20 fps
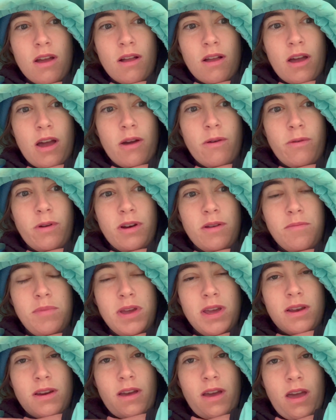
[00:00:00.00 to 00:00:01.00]
I want to
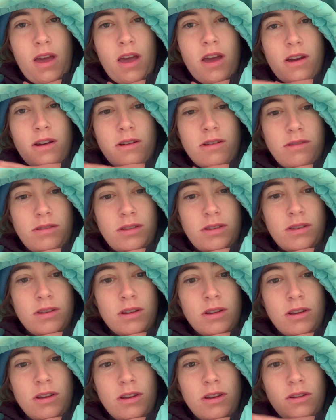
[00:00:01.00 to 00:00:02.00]
be in a
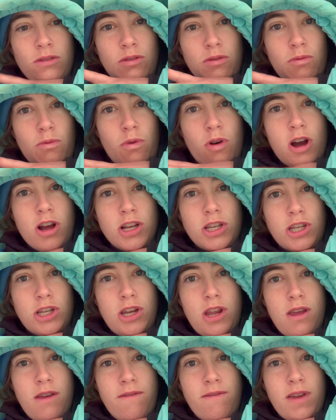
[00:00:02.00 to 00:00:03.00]
house, watch
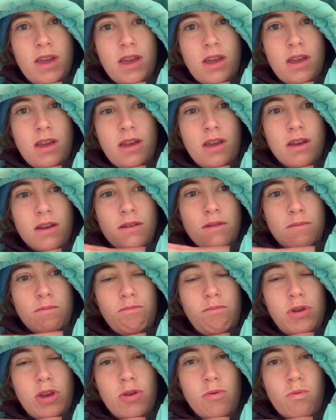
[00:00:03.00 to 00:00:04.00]
TV,
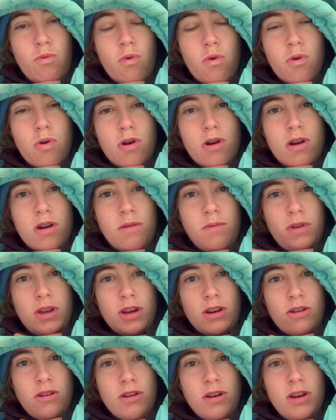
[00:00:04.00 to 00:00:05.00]
be warm,
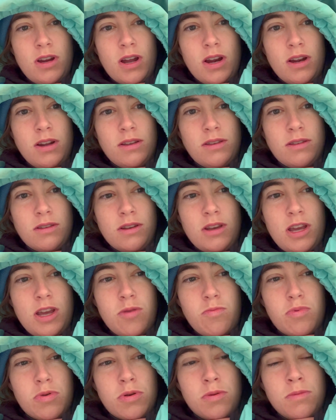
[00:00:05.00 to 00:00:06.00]
get a good night of sleep.